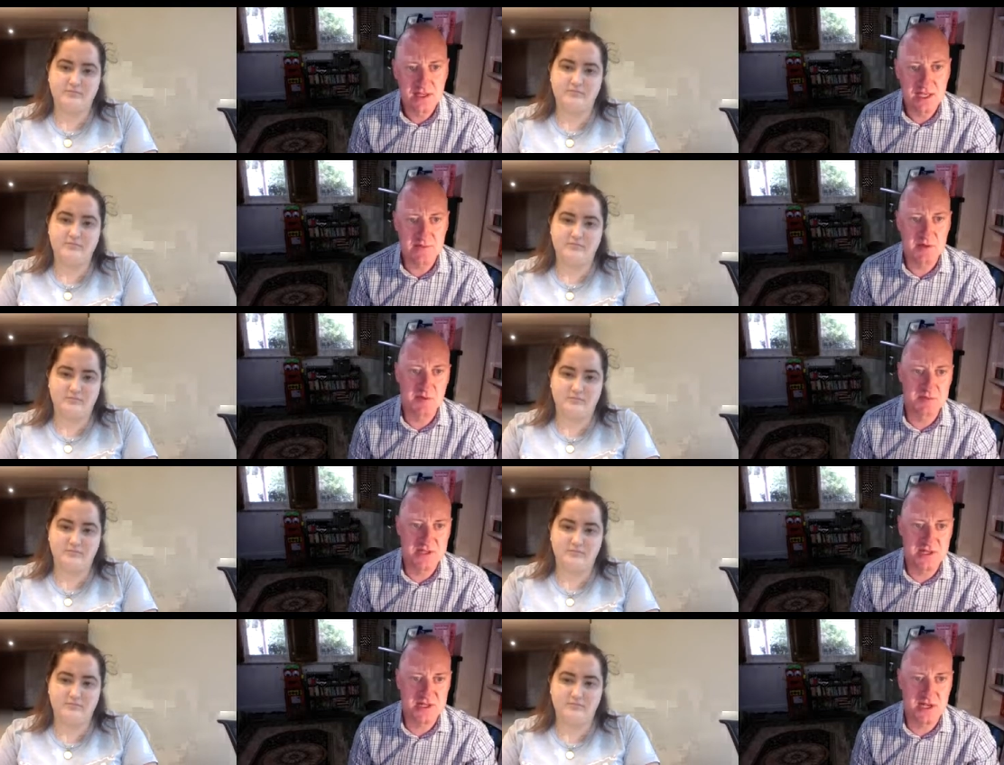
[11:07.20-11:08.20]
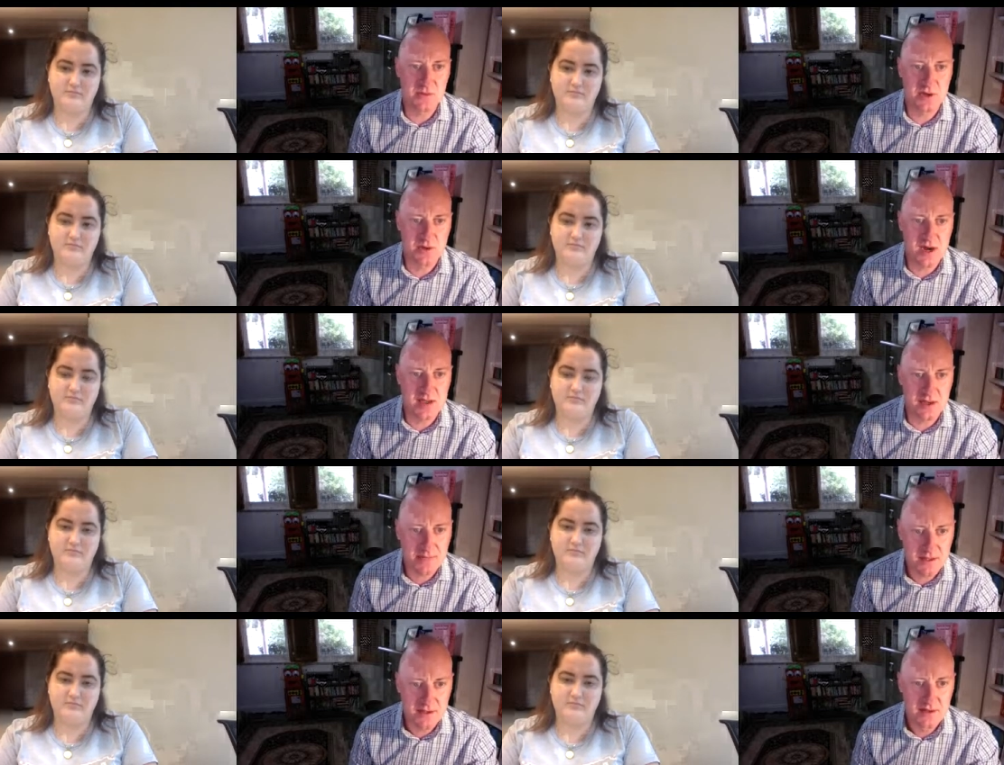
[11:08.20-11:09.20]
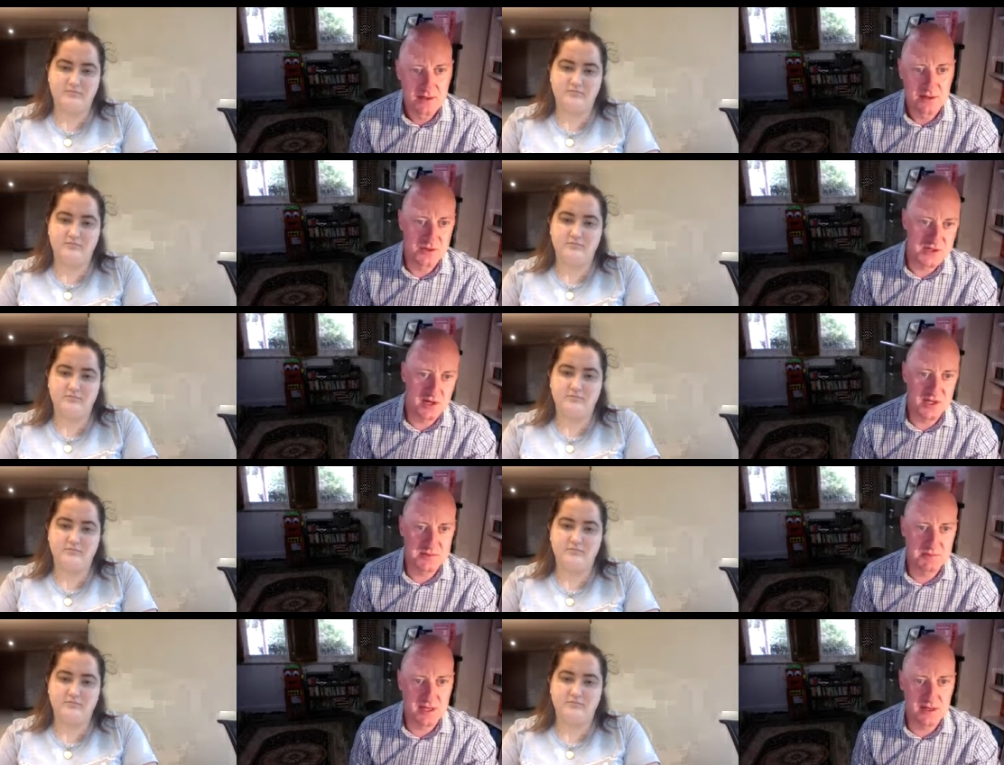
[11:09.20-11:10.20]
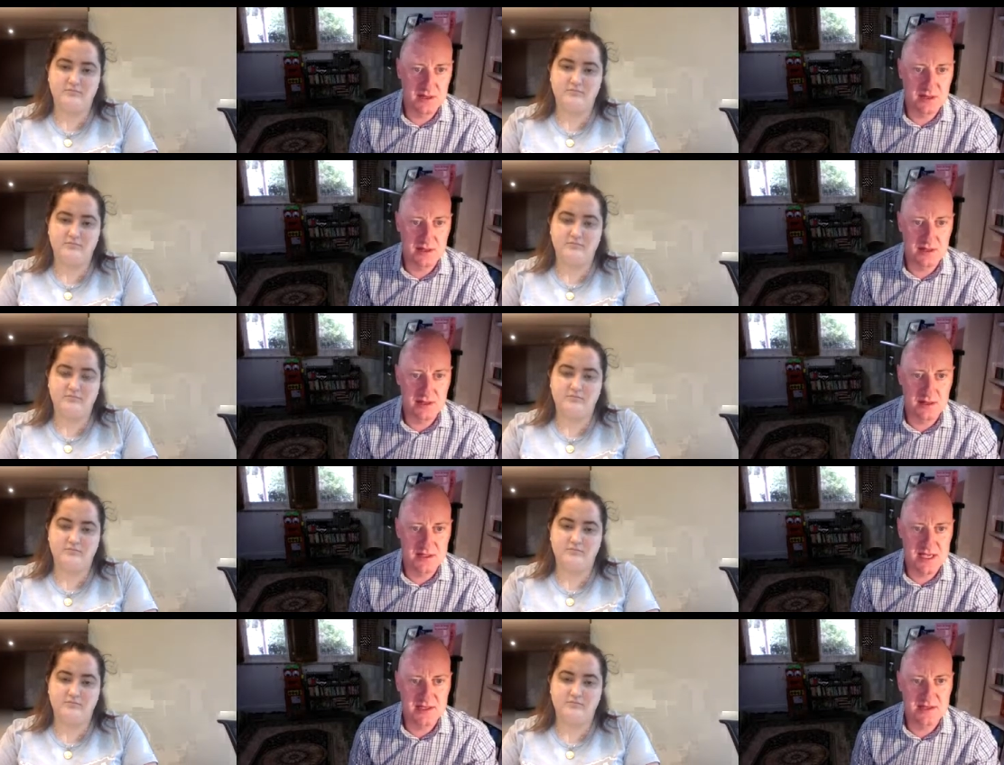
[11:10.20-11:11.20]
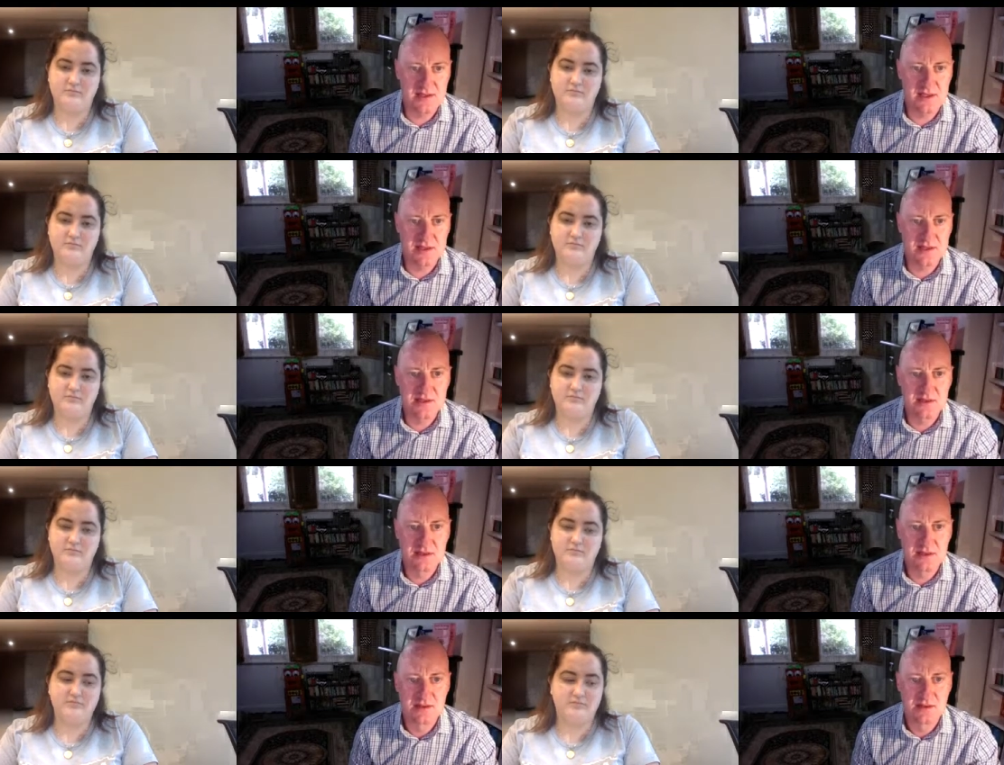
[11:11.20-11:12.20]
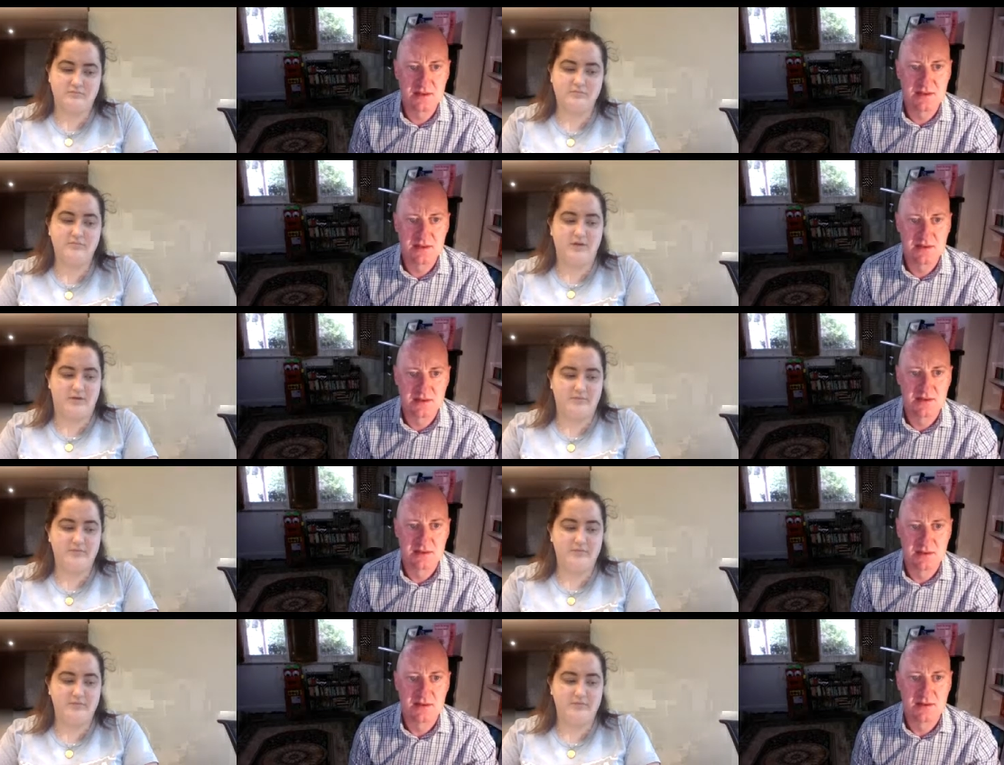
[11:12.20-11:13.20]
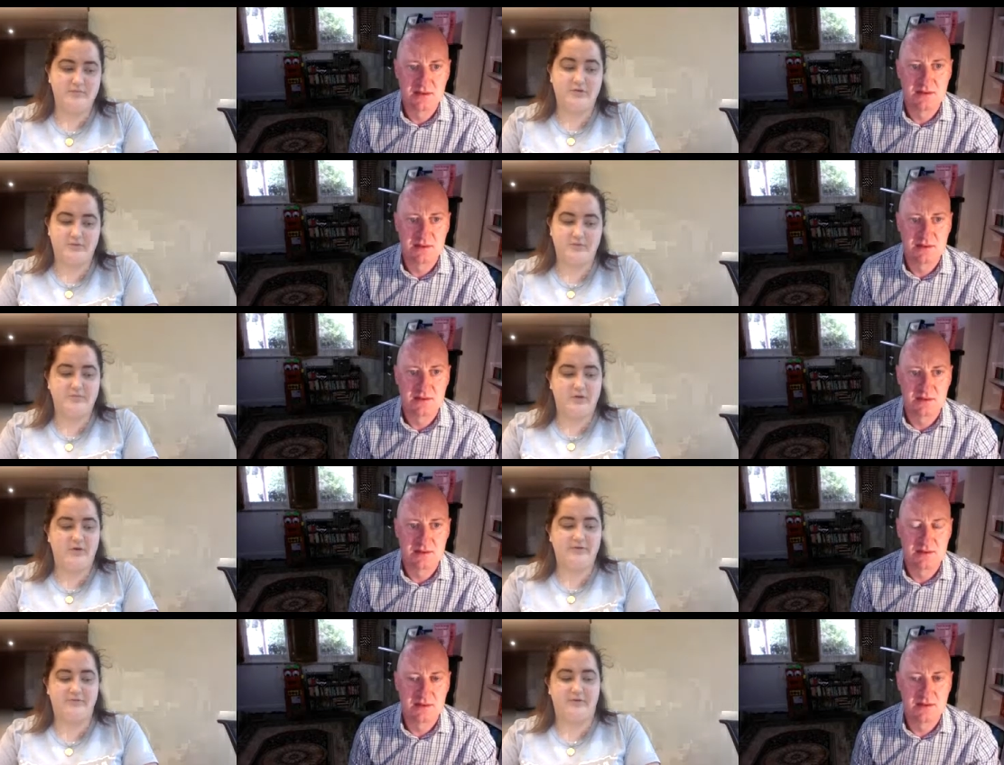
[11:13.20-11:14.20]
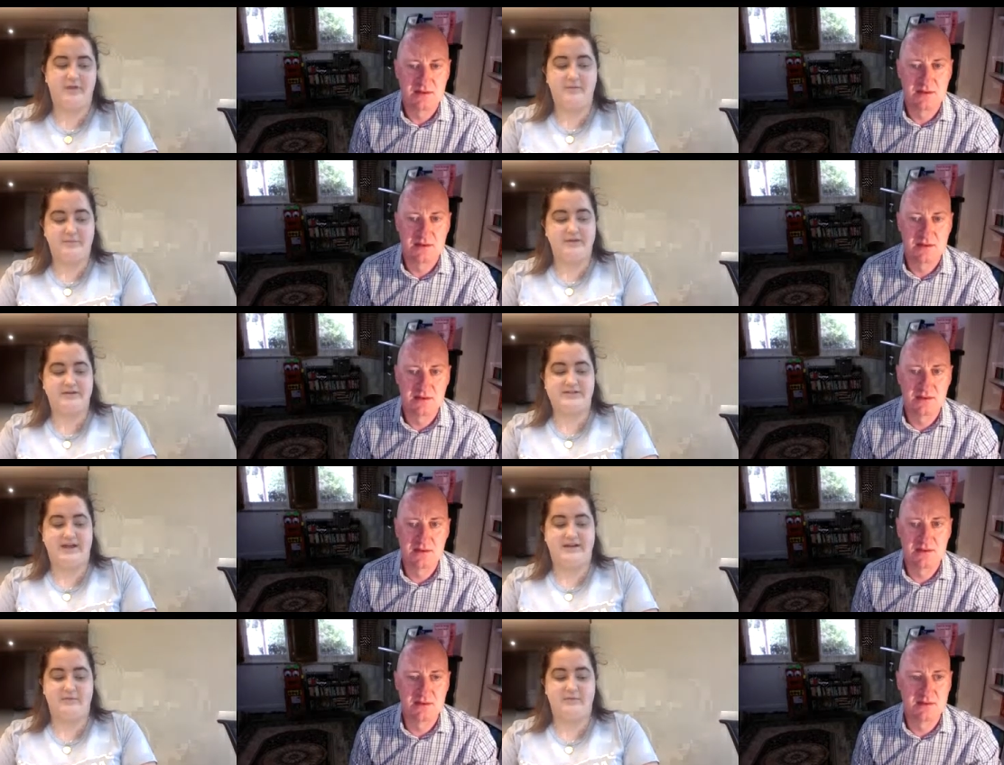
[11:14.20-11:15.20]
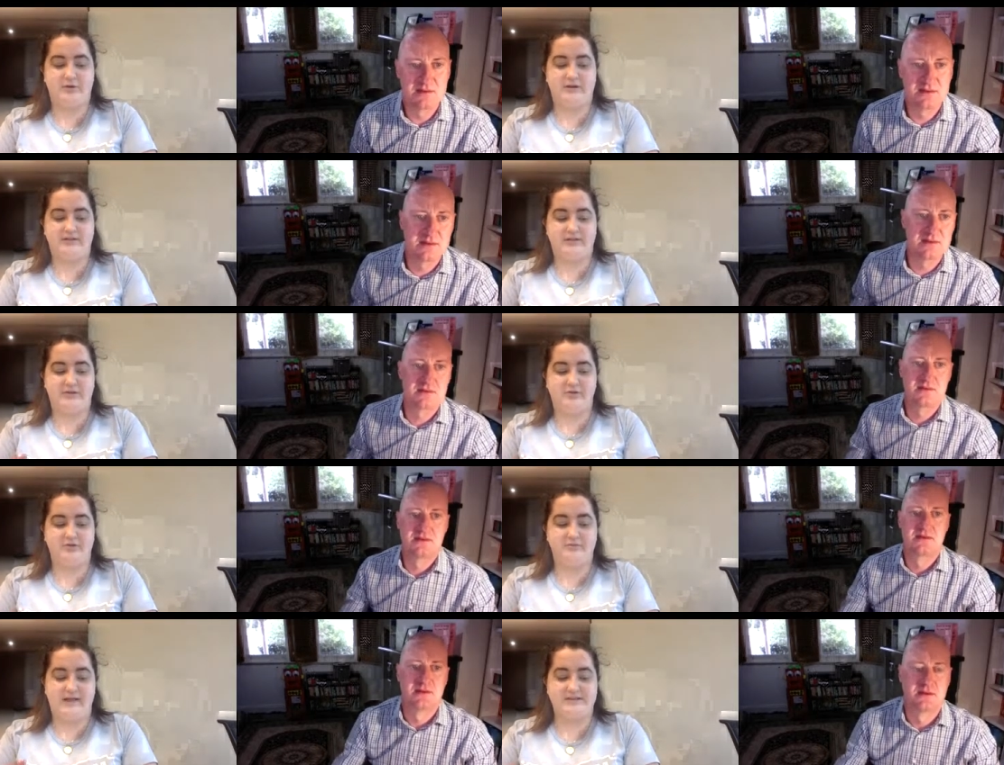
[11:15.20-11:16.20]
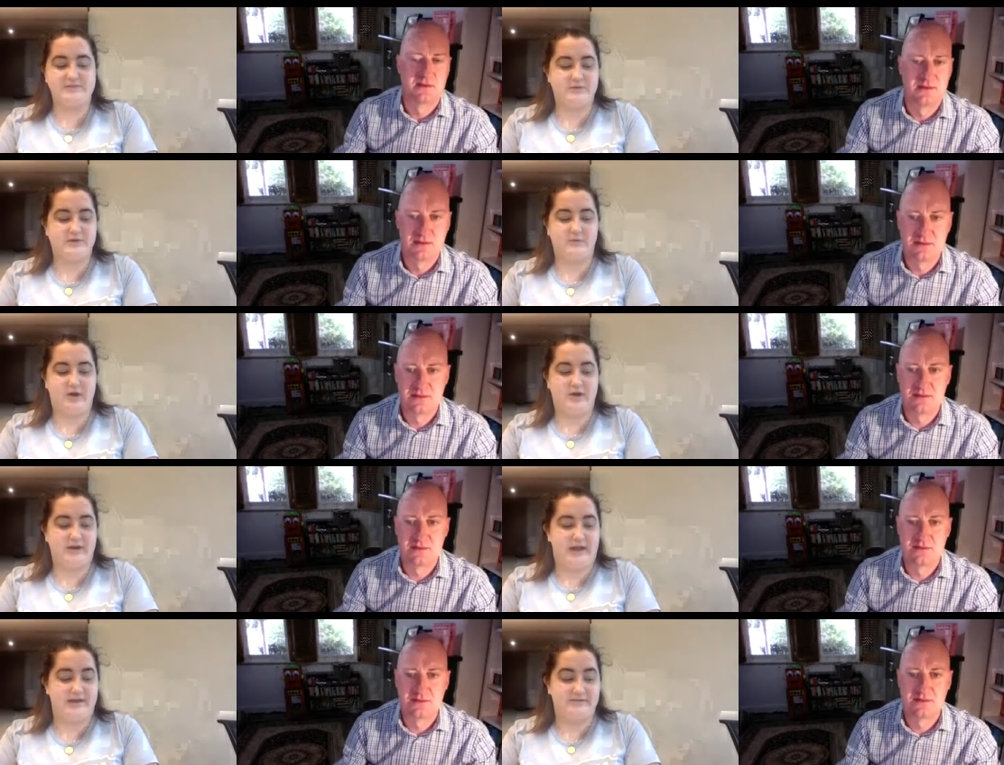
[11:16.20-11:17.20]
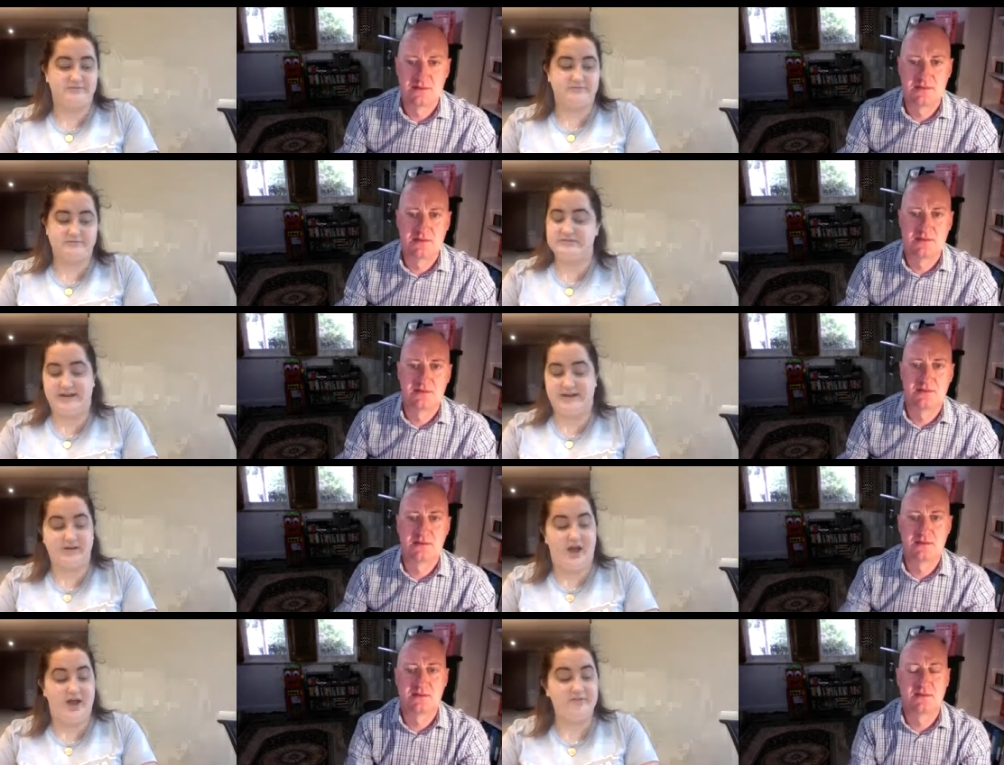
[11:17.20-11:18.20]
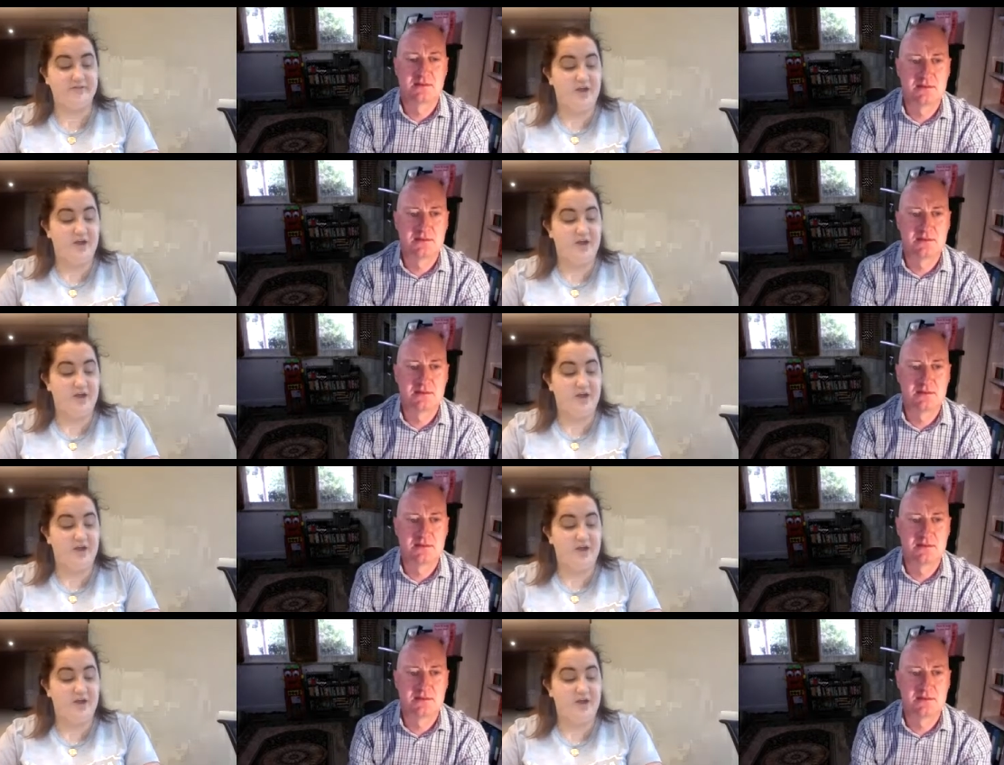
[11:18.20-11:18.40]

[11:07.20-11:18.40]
Speaker 1: keeping my business network running, also whilst being a, a dad to the kids.
Speaker 2: Yeah. So going from that being a dad and wanting a good balance between work and dad life,